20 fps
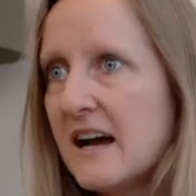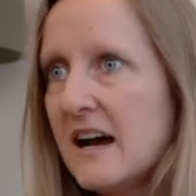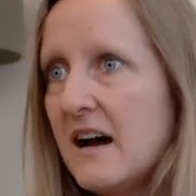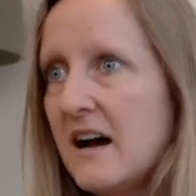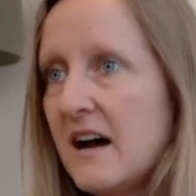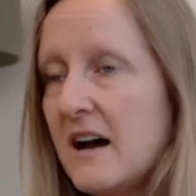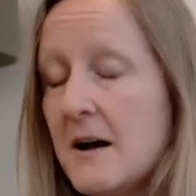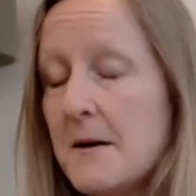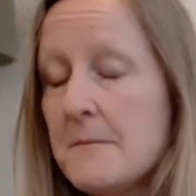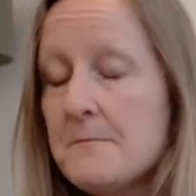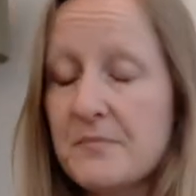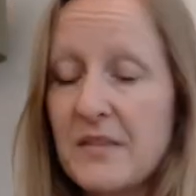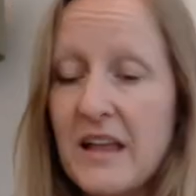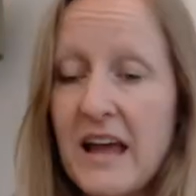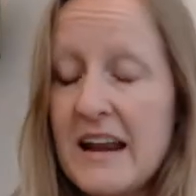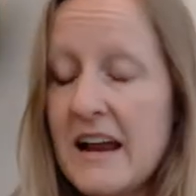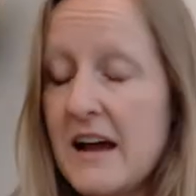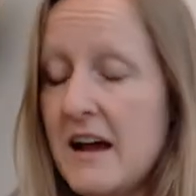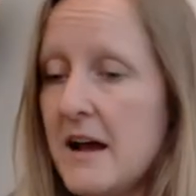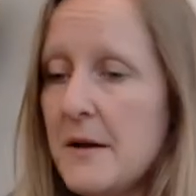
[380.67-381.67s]
Um,
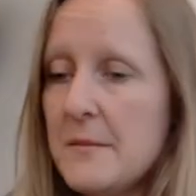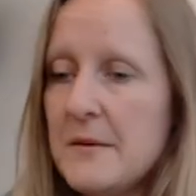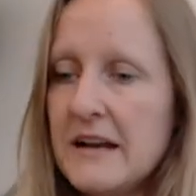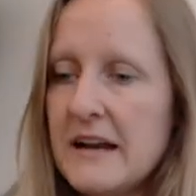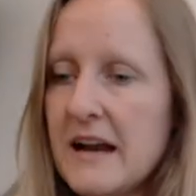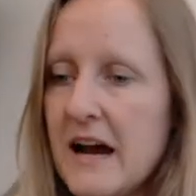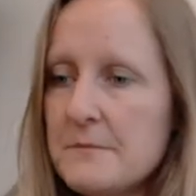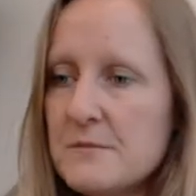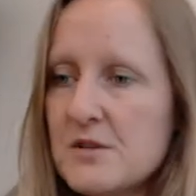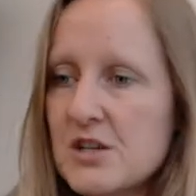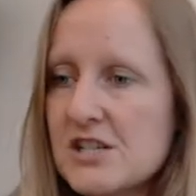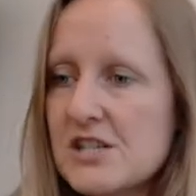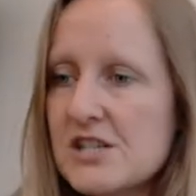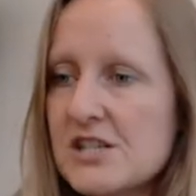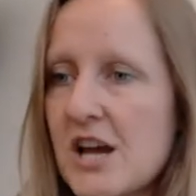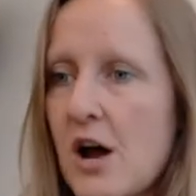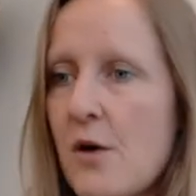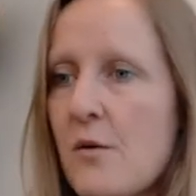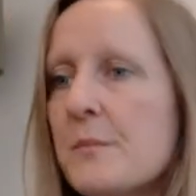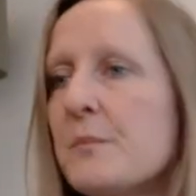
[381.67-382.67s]
and I, I, mean, I'm just
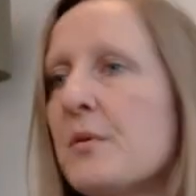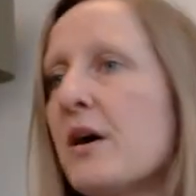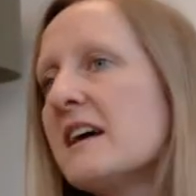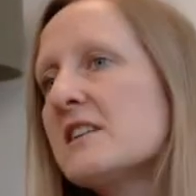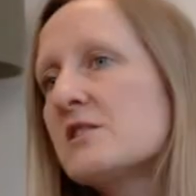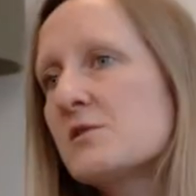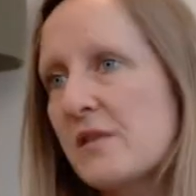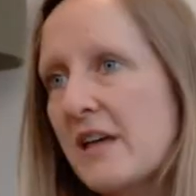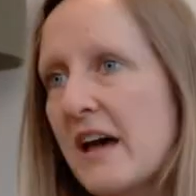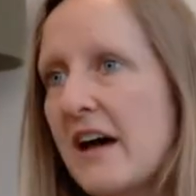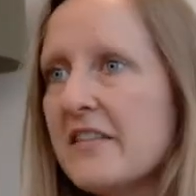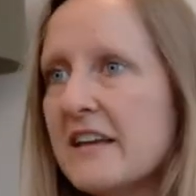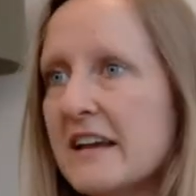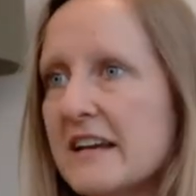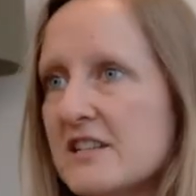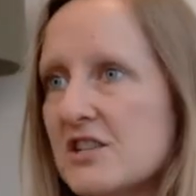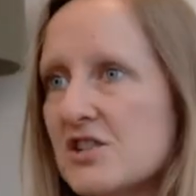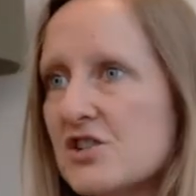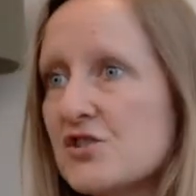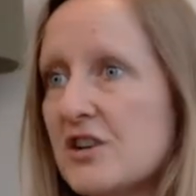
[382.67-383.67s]
so impressed with how the
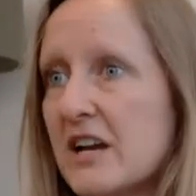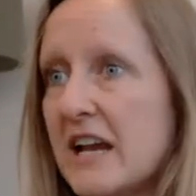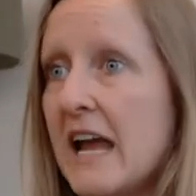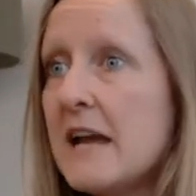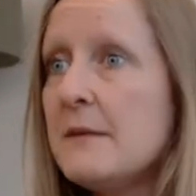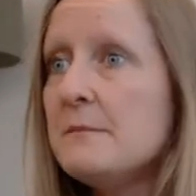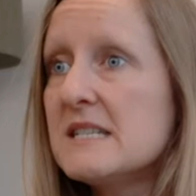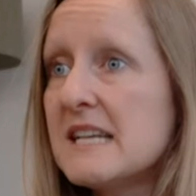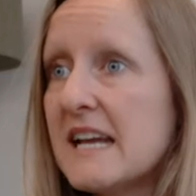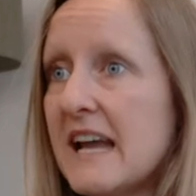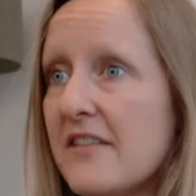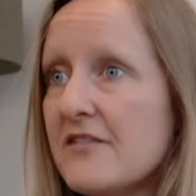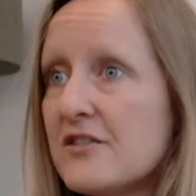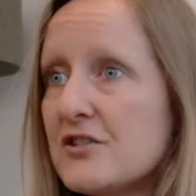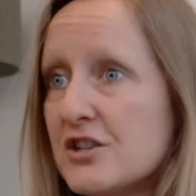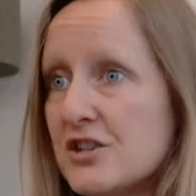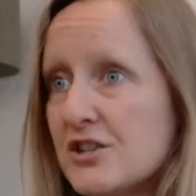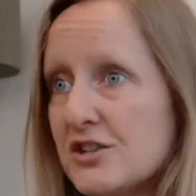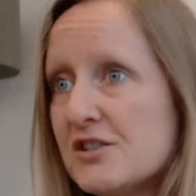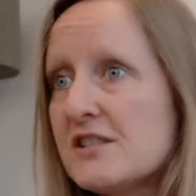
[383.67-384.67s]
industry came together
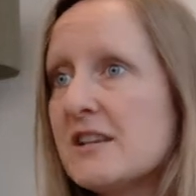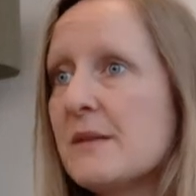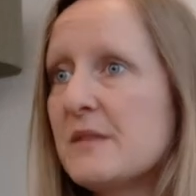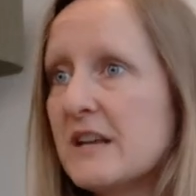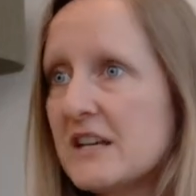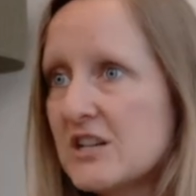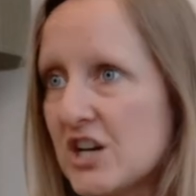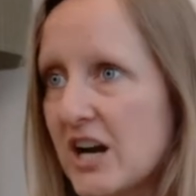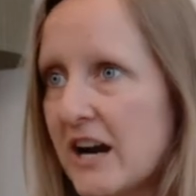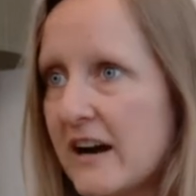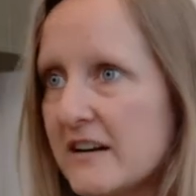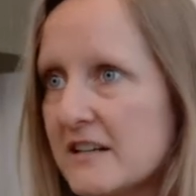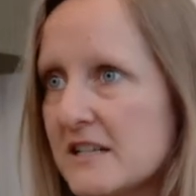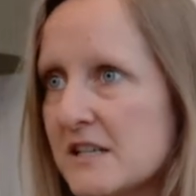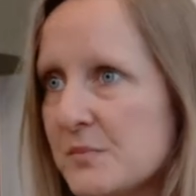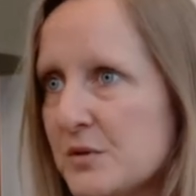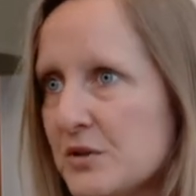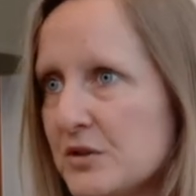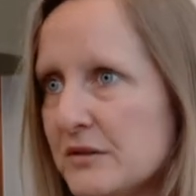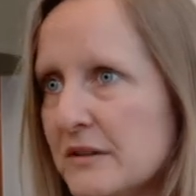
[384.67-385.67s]
to do something
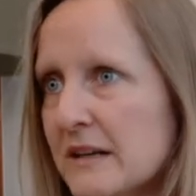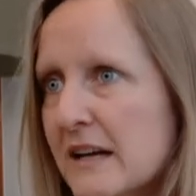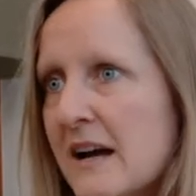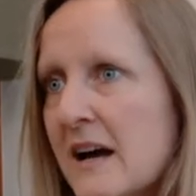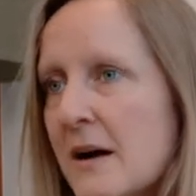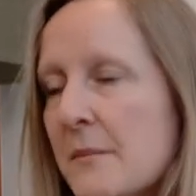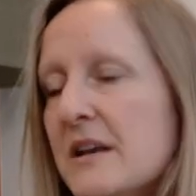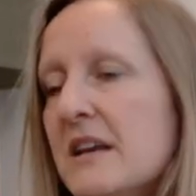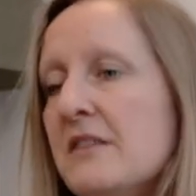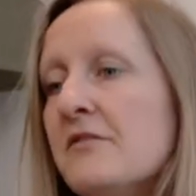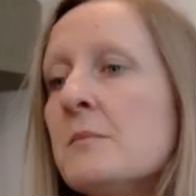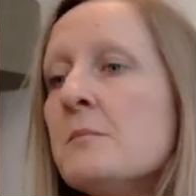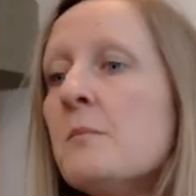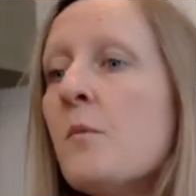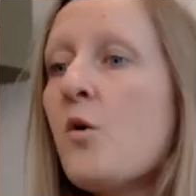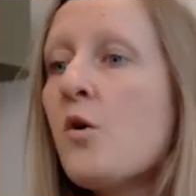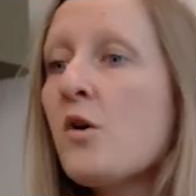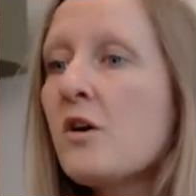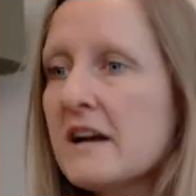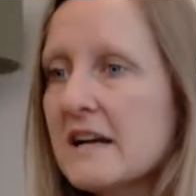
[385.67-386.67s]
charitable, but even
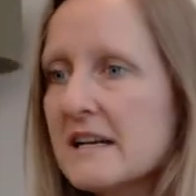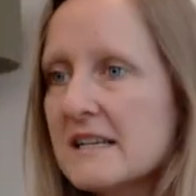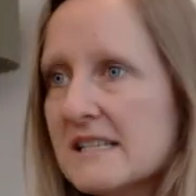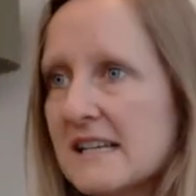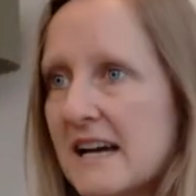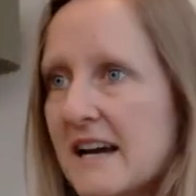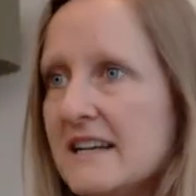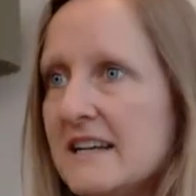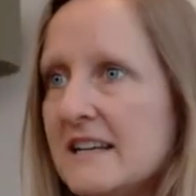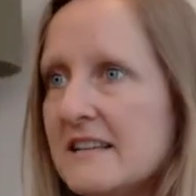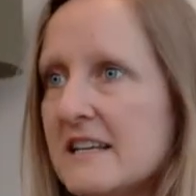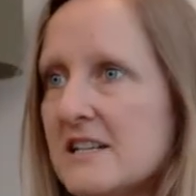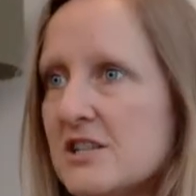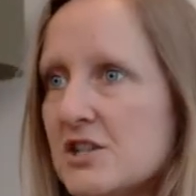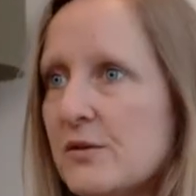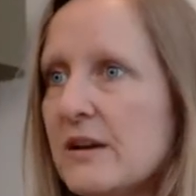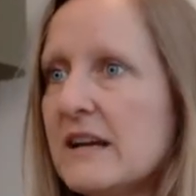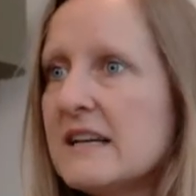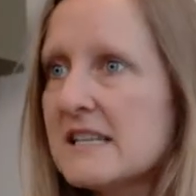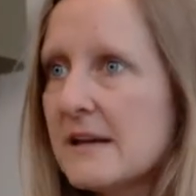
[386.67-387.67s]
more excited that
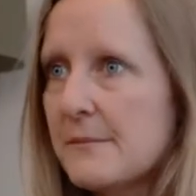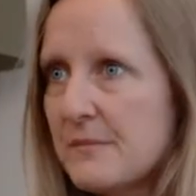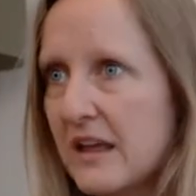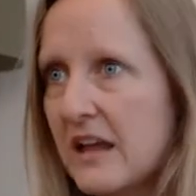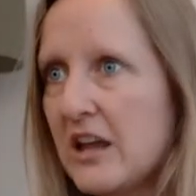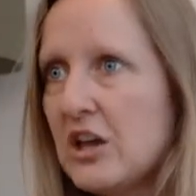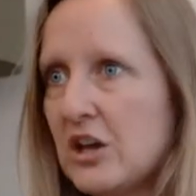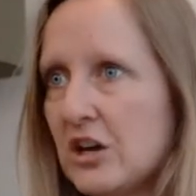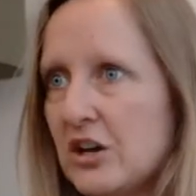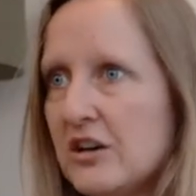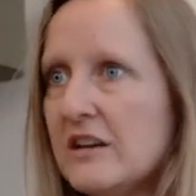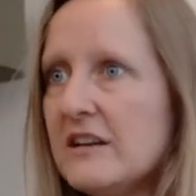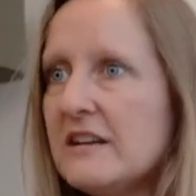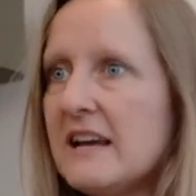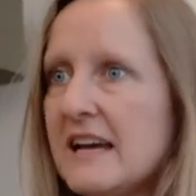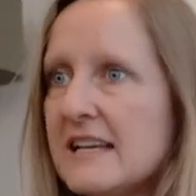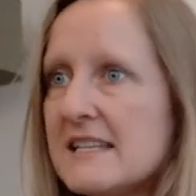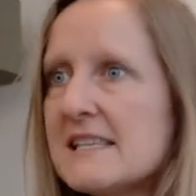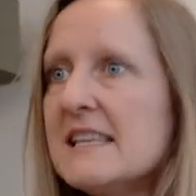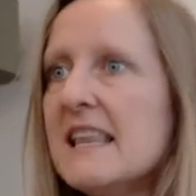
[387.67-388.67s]
doing something good
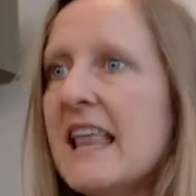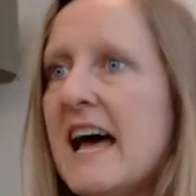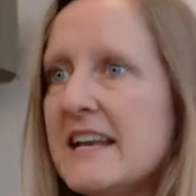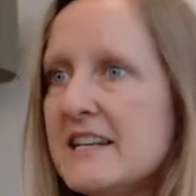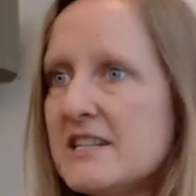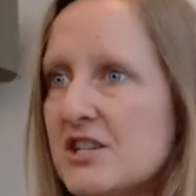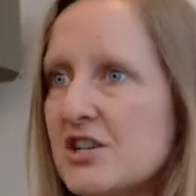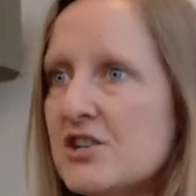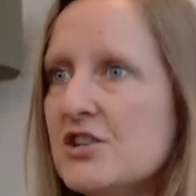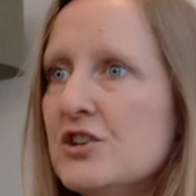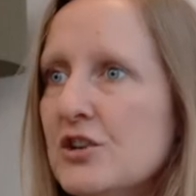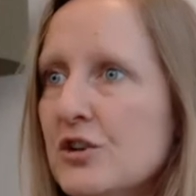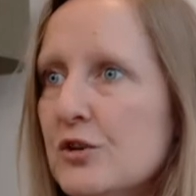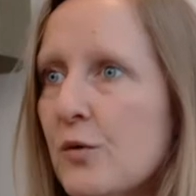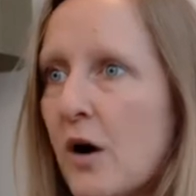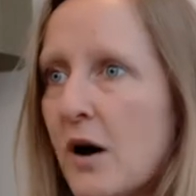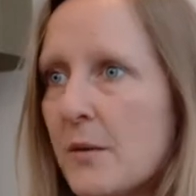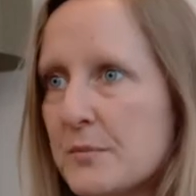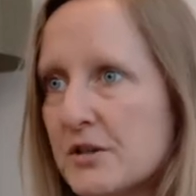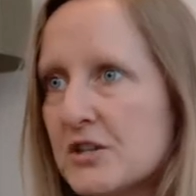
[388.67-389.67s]
has led to
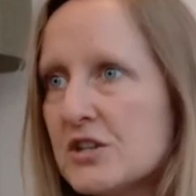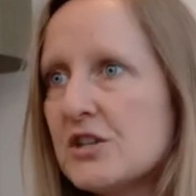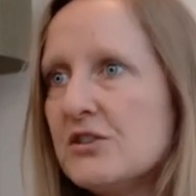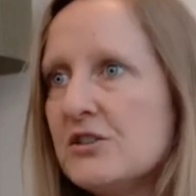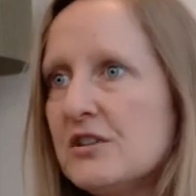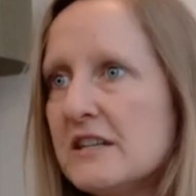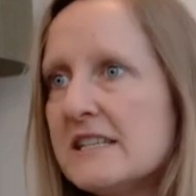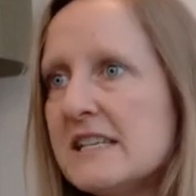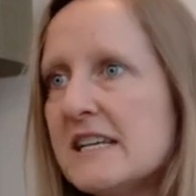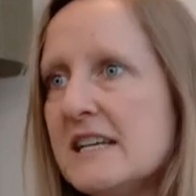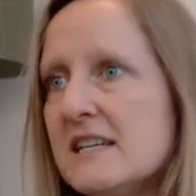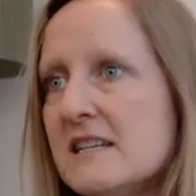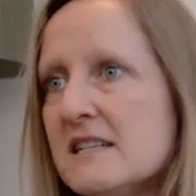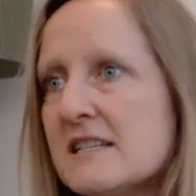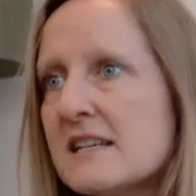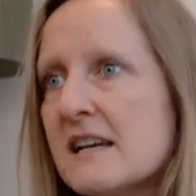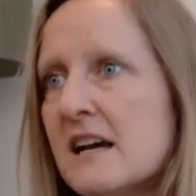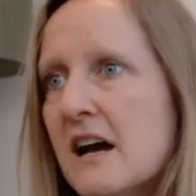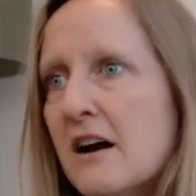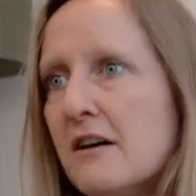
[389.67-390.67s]
new
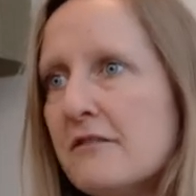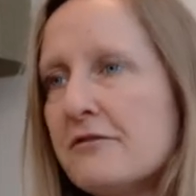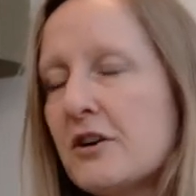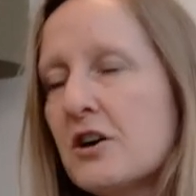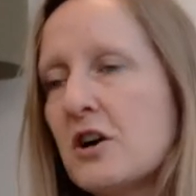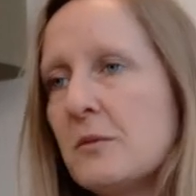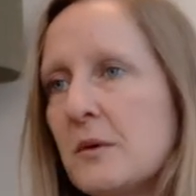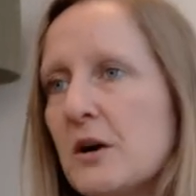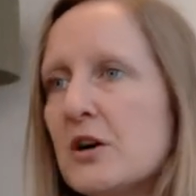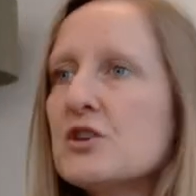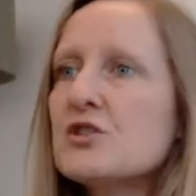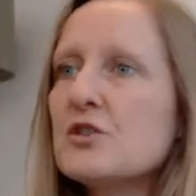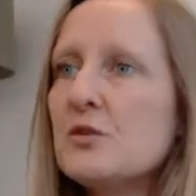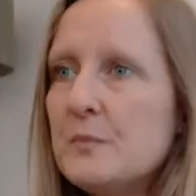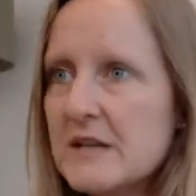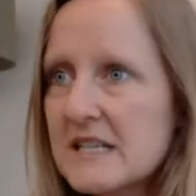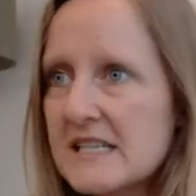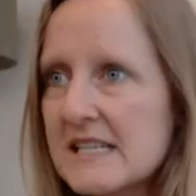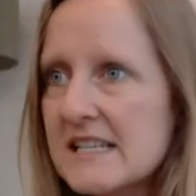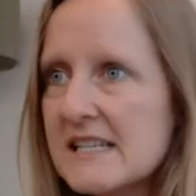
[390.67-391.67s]
opportunities for commercial
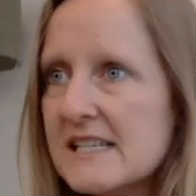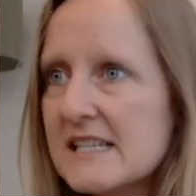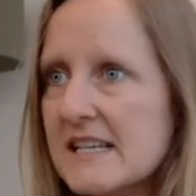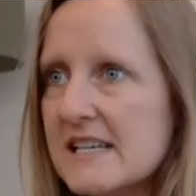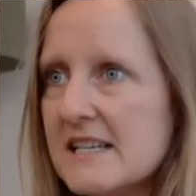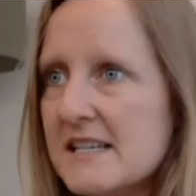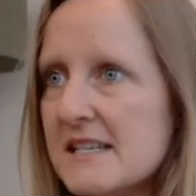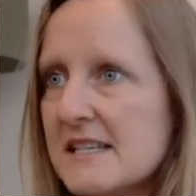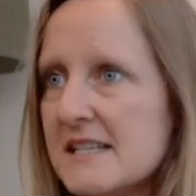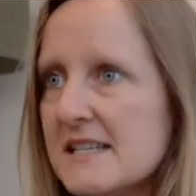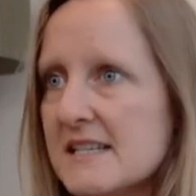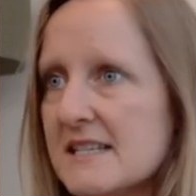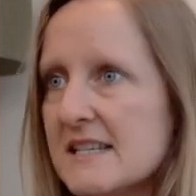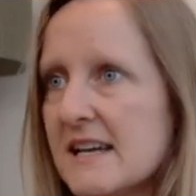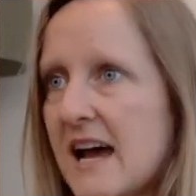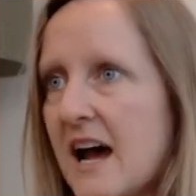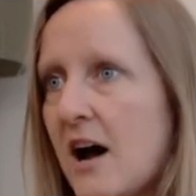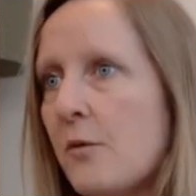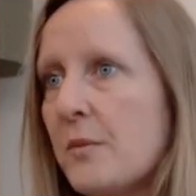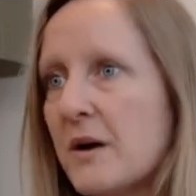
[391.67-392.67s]
businesses to
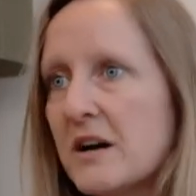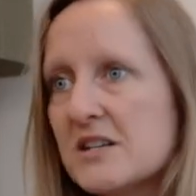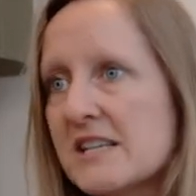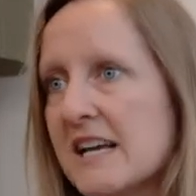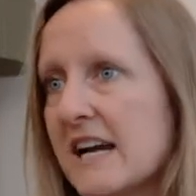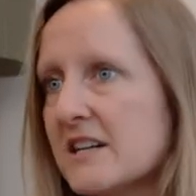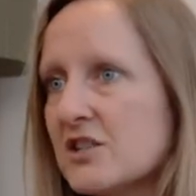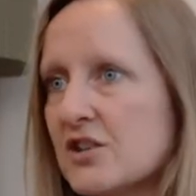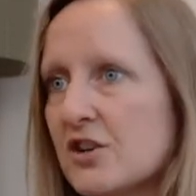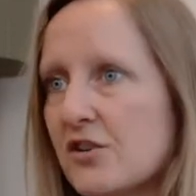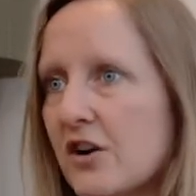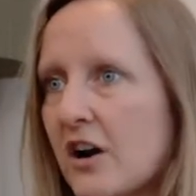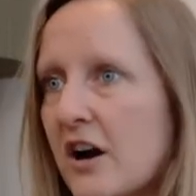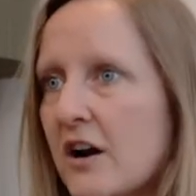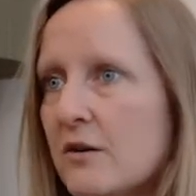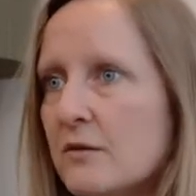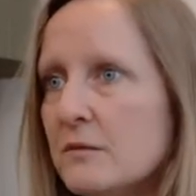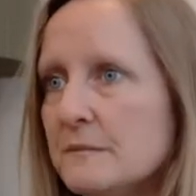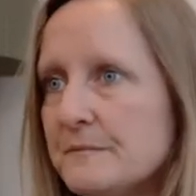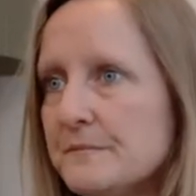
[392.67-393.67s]
help our sector
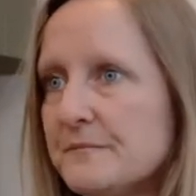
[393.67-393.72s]
grow.